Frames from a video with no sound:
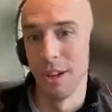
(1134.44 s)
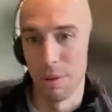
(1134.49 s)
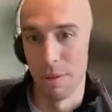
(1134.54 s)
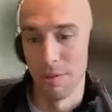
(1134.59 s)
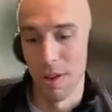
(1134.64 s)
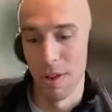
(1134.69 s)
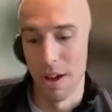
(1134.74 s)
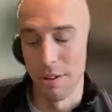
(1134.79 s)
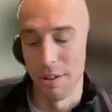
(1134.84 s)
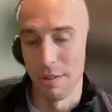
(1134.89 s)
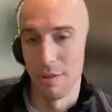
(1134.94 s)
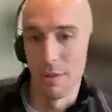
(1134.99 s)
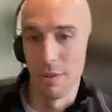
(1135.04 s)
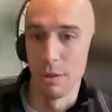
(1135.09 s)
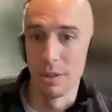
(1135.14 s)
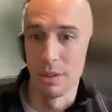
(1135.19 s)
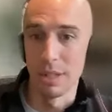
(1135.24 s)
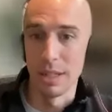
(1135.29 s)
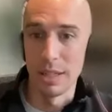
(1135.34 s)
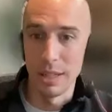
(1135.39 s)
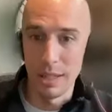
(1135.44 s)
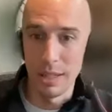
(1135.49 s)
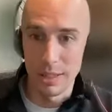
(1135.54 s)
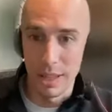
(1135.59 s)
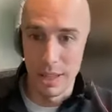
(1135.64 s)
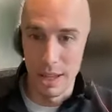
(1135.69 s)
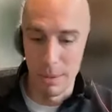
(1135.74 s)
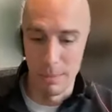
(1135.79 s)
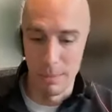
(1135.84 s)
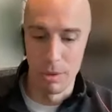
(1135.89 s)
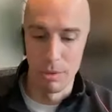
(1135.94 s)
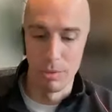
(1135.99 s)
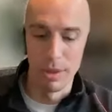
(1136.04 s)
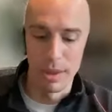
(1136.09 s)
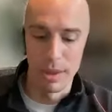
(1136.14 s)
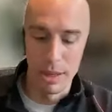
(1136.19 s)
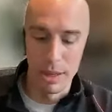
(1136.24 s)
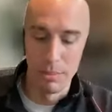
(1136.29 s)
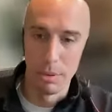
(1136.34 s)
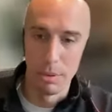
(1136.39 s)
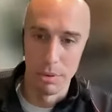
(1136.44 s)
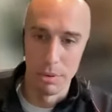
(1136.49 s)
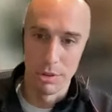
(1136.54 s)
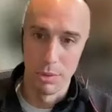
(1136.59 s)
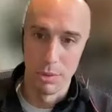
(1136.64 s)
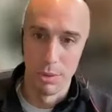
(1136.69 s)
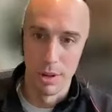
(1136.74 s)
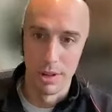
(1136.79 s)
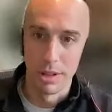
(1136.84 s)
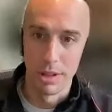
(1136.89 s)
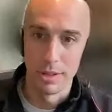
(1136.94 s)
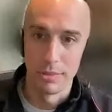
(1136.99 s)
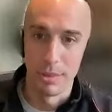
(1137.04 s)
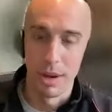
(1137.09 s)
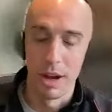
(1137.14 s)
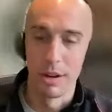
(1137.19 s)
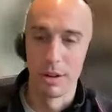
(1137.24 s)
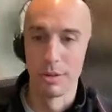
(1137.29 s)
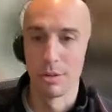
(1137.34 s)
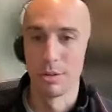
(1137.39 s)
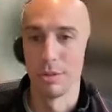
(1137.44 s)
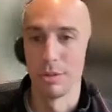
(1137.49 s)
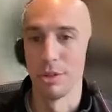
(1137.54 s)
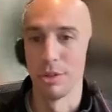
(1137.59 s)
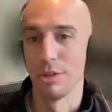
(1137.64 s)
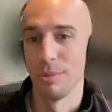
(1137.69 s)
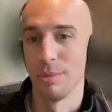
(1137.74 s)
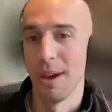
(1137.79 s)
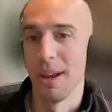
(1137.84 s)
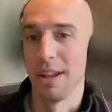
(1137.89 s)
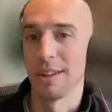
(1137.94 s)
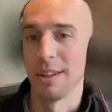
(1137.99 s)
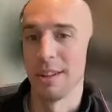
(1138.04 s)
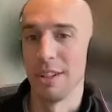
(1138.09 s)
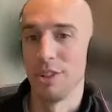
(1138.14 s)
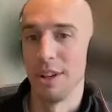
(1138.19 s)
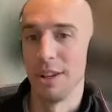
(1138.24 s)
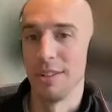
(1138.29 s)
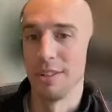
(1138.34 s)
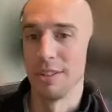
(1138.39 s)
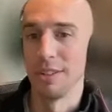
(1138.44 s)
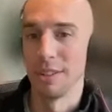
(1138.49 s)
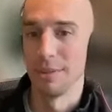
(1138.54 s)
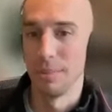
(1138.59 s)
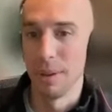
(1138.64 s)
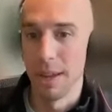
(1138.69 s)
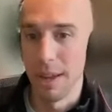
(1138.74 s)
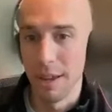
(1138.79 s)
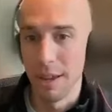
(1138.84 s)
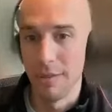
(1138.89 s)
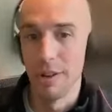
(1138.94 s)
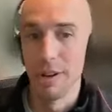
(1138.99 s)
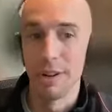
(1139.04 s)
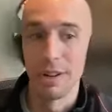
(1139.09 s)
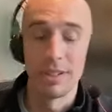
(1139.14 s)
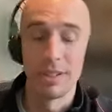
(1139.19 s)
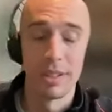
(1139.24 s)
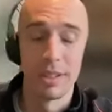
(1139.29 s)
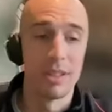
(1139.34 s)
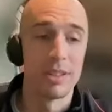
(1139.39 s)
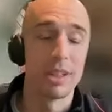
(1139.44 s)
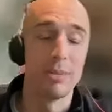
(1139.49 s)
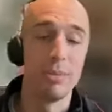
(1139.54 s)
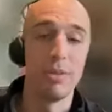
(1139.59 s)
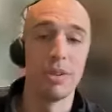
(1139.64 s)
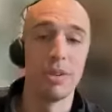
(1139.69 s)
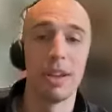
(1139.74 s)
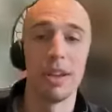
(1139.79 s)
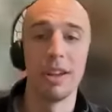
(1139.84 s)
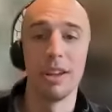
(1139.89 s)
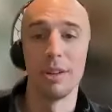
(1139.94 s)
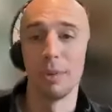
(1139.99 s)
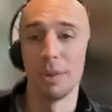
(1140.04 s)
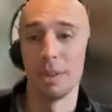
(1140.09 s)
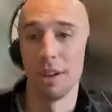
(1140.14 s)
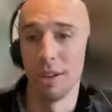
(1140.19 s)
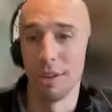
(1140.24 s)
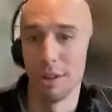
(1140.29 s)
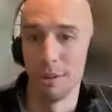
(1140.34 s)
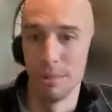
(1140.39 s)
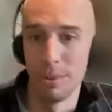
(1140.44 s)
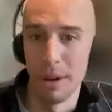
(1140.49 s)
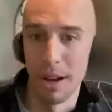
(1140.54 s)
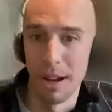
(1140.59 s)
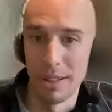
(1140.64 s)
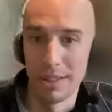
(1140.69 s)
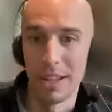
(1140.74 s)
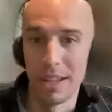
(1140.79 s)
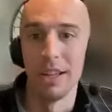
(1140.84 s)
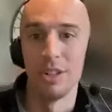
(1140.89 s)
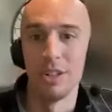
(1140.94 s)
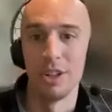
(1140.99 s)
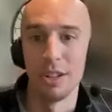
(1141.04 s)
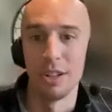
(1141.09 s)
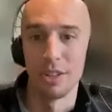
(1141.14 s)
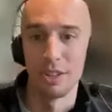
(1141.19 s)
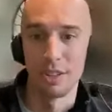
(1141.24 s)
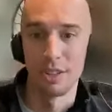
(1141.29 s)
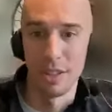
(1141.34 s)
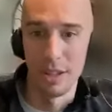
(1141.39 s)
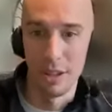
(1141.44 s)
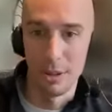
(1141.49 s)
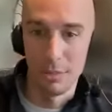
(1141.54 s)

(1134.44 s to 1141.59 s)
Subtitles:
provide faulty, tampered with input to one of these models, which dramatically changes its behavior. And since it's communicating with other bots, it changes their